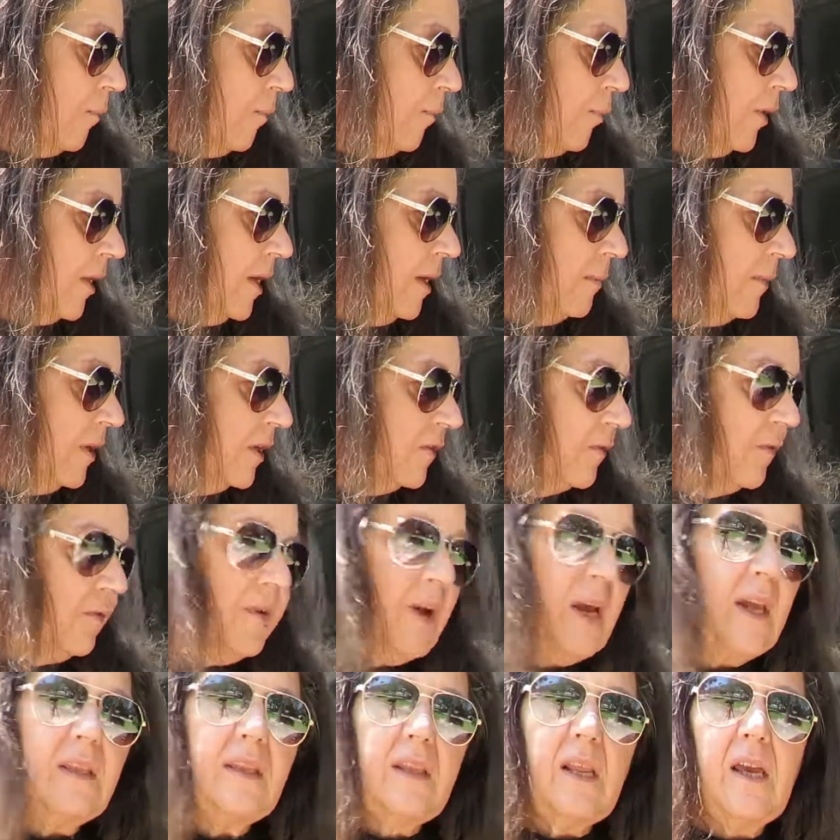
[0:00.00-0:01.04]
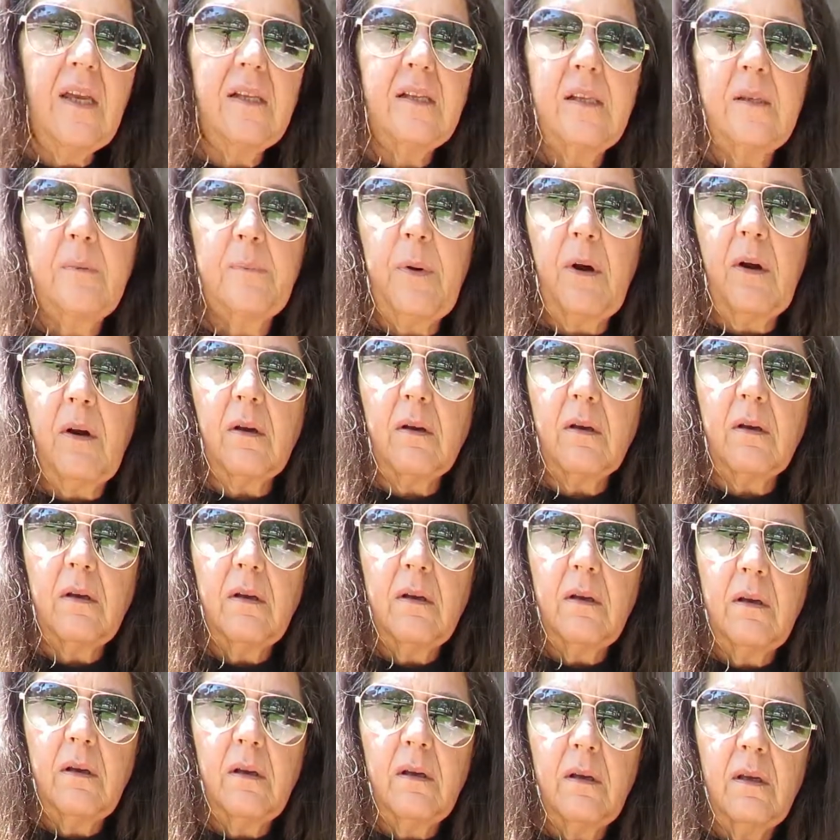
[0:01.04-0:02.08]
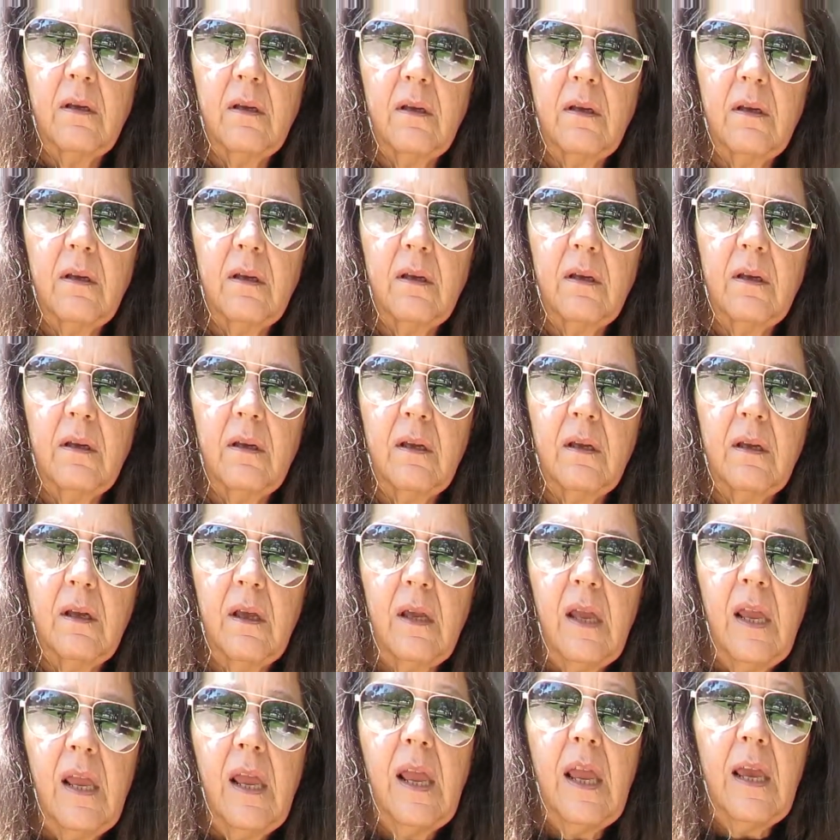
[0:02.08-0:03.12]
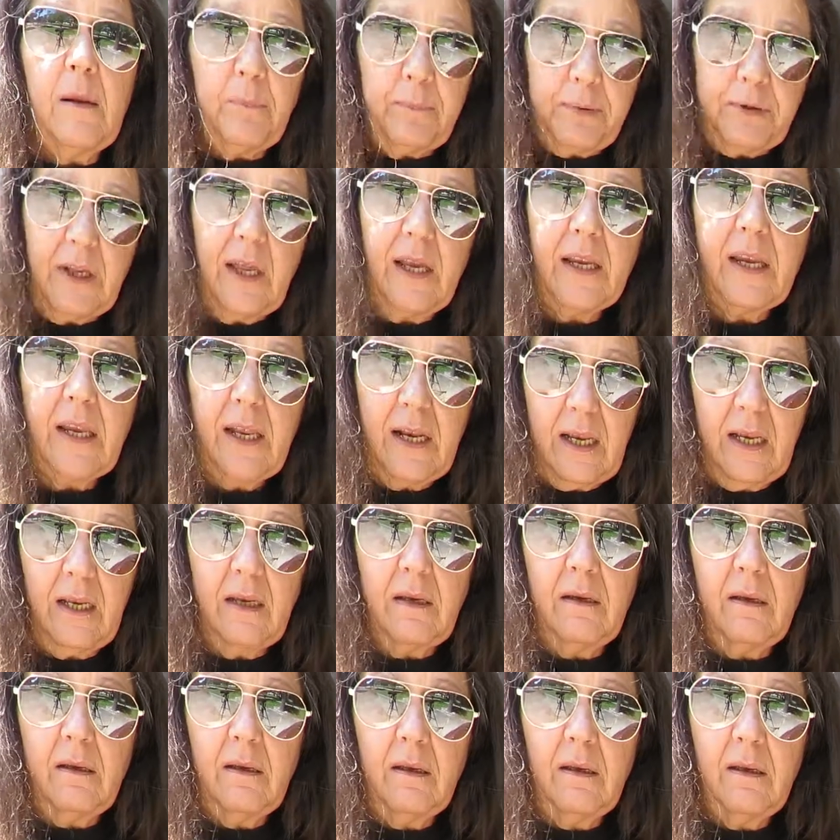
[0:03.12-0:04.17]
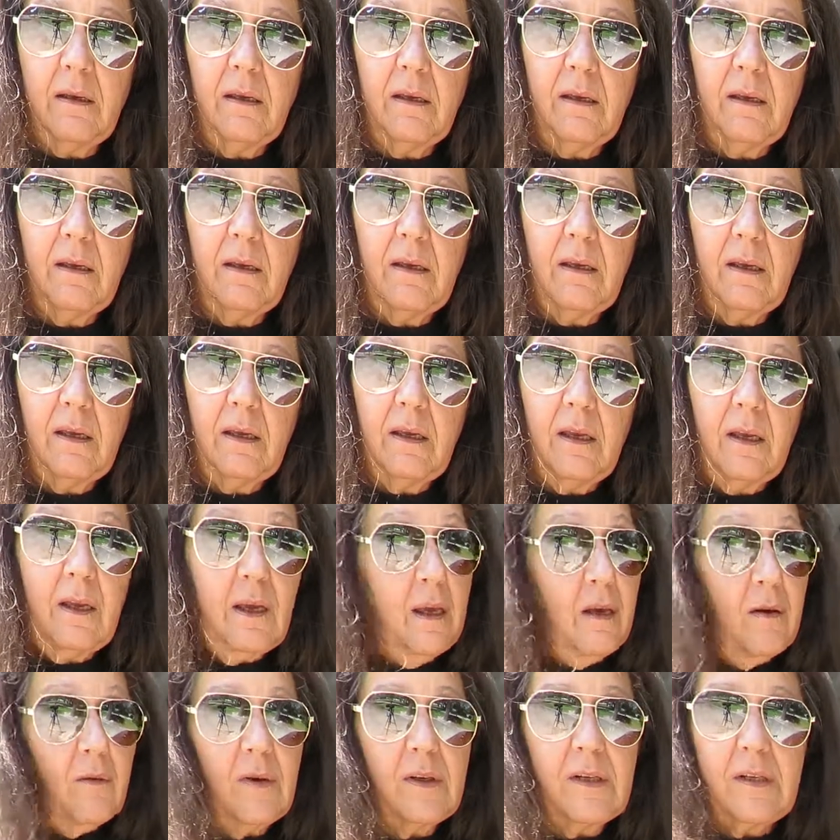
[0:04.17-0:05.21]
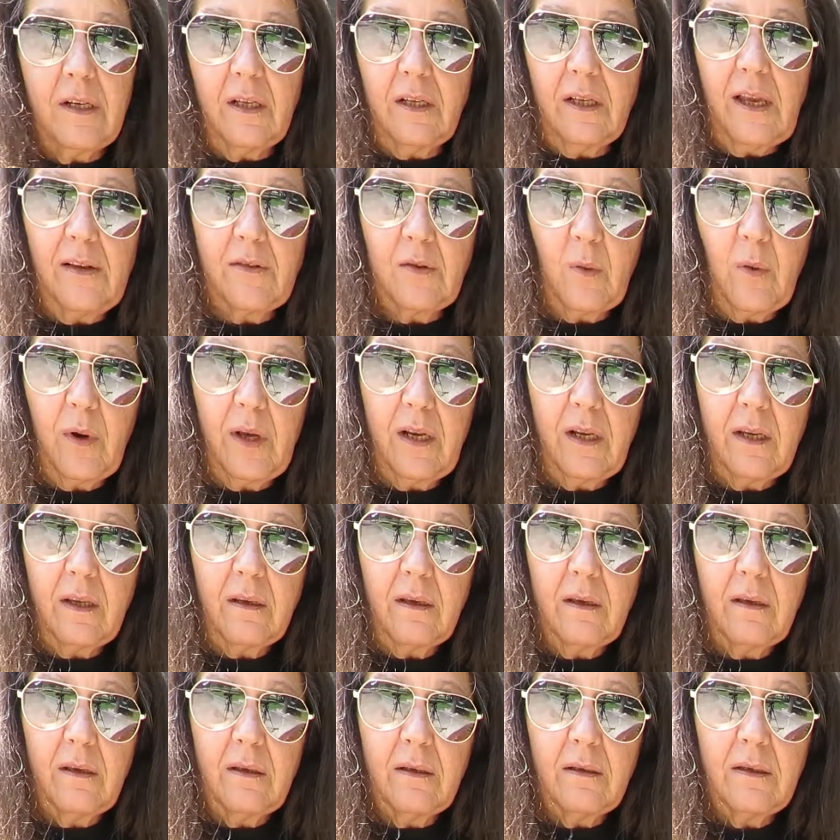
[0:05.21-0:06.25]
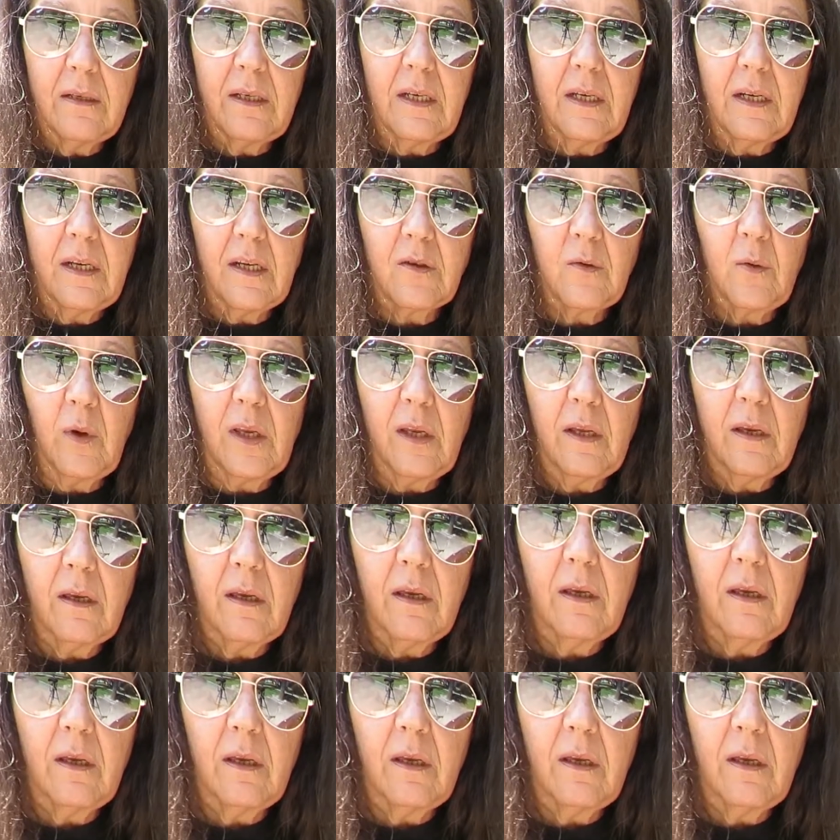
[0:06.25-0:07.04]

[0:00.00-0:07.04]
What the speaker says: pretty much find that spark and plug it in. The rest of your life's waiting. See you next week.